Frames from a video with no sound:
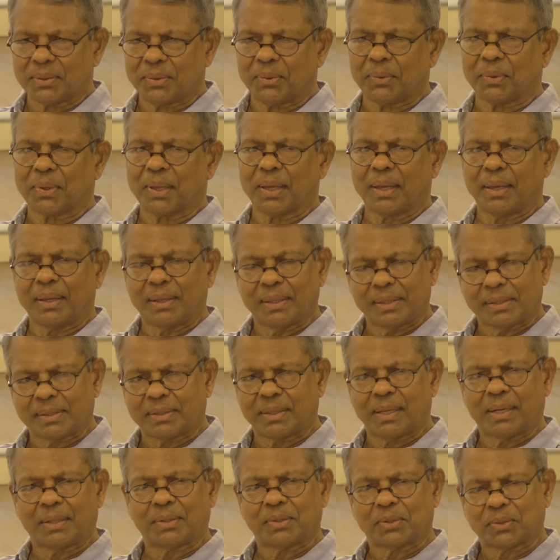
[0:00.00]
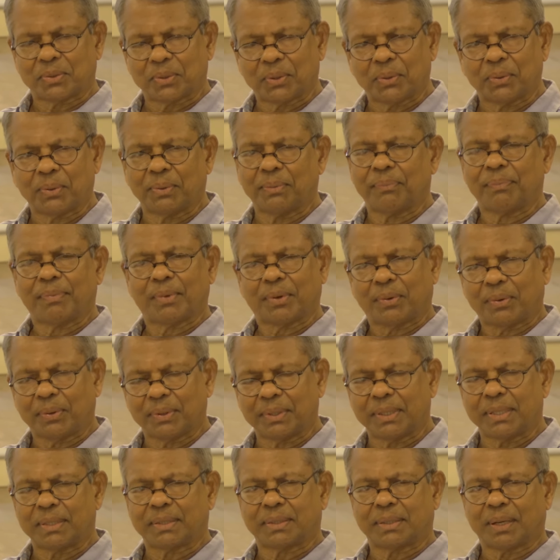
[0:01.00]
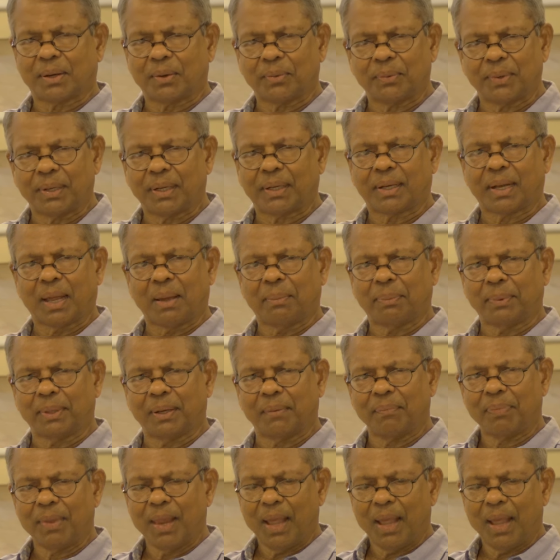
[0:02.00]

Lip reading: Okay, is that so? Oh, this is how it happened.